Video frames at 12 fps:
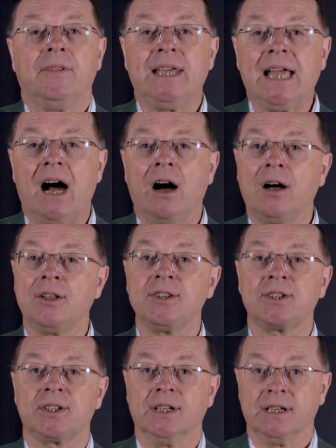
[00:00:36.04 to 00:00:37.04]
The
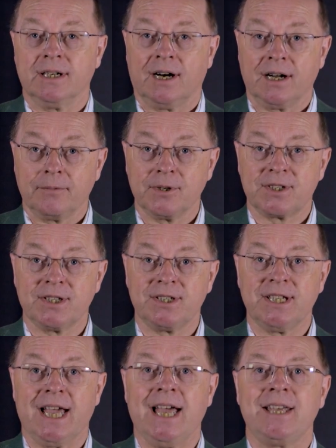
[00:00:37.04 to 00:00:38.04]
answer, I would
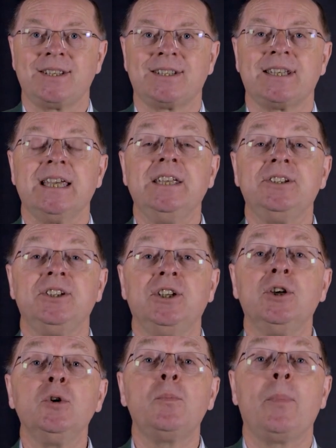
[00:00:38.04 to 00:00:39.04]
suggest, is
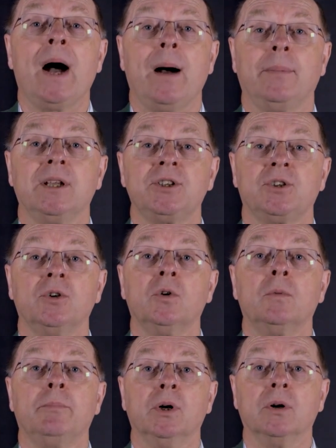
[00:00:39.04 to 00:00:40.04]
you publish
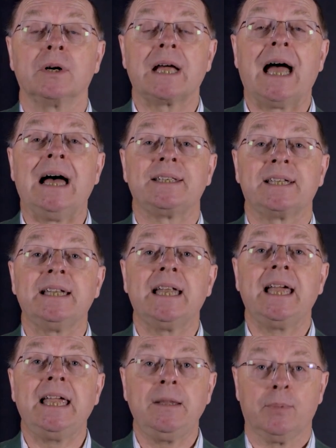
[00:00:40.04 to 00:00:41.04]
your book as
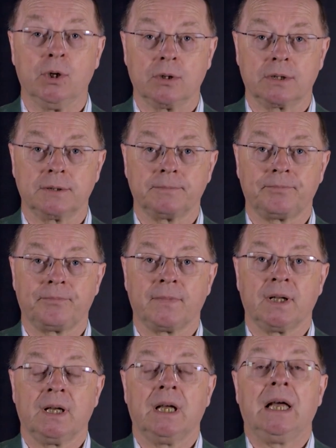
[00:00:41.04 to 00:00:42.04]
an ebook.
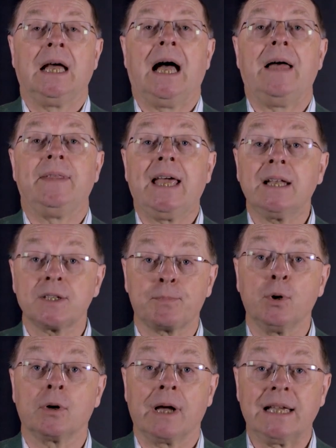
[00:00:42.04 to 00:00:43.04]
And the Endless
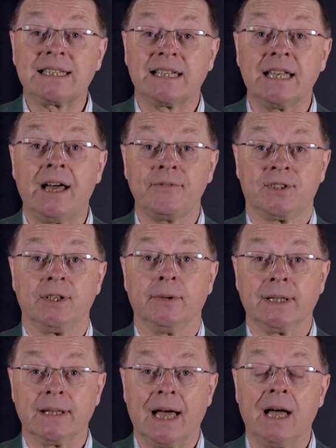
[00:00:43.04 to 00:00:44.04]
Bookcase loves
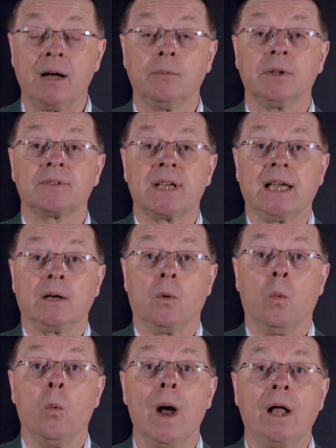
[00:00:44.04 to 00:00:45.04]
doing that. We'll take
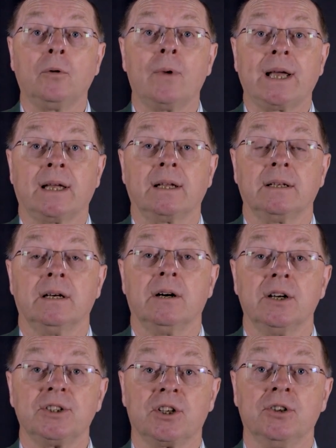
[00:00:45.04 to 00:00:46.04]

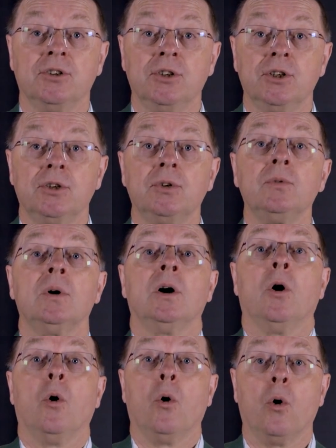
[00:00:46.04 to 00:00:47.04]
well-recognized new
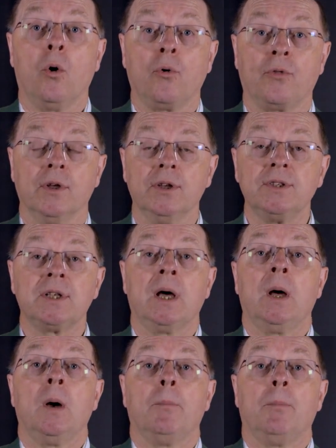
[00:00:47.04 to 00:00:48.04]
authors,
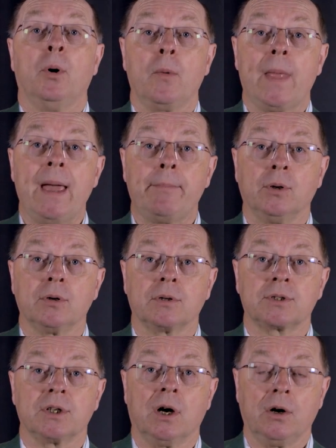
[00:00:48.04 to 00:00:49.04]
put their
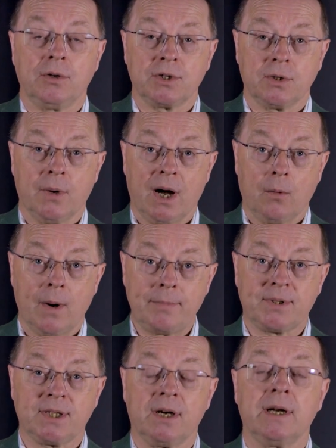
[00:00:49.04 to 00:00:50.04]
books onto our
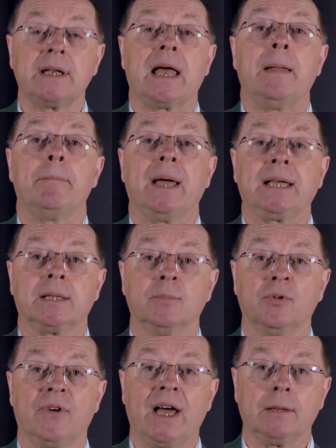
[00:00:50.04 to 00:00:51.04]
website and make them
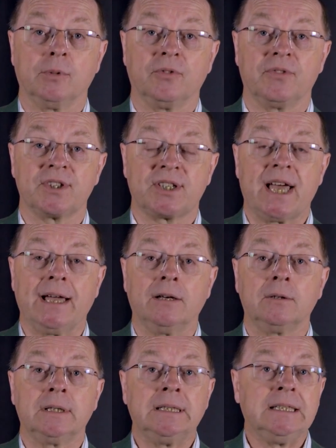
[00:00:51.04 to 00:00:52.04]
available for
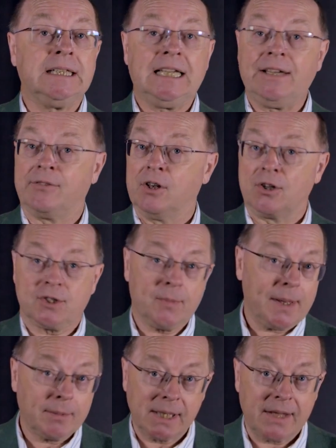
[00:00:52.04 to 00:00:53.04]
sale. If lots of
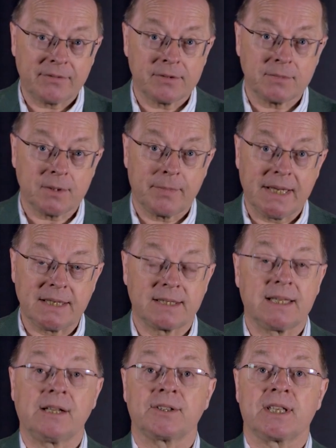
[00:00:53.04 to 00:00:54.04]
people love them to bits,
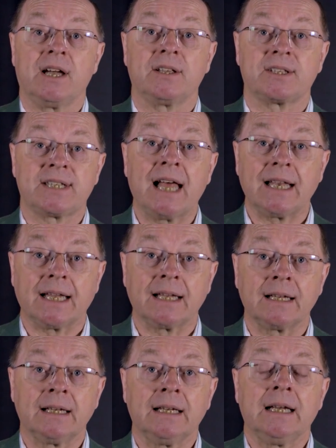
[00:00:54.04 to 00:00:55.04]
they'll start
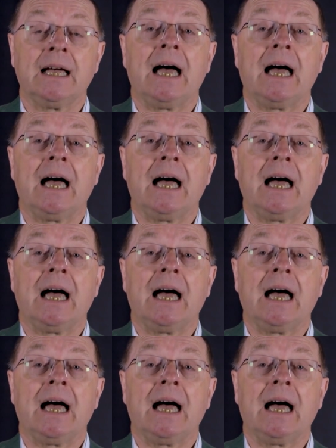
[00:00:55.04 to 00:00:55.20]
selling.